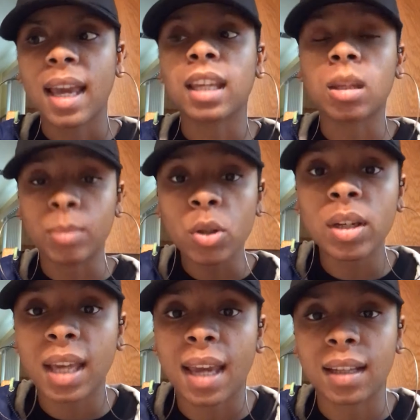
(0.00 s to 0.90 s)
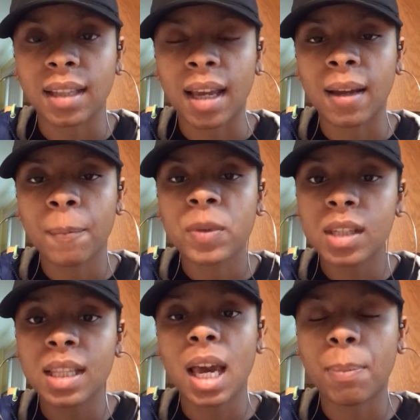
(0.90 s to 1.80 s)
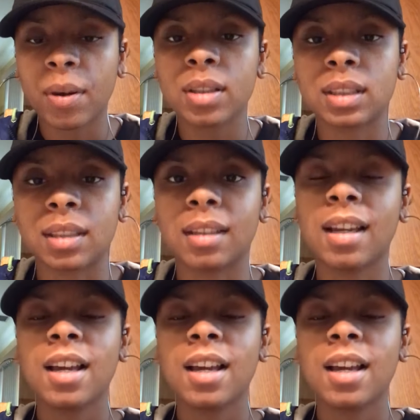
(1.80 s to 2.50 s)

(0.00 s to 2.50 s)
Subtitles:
and communicating that to that person.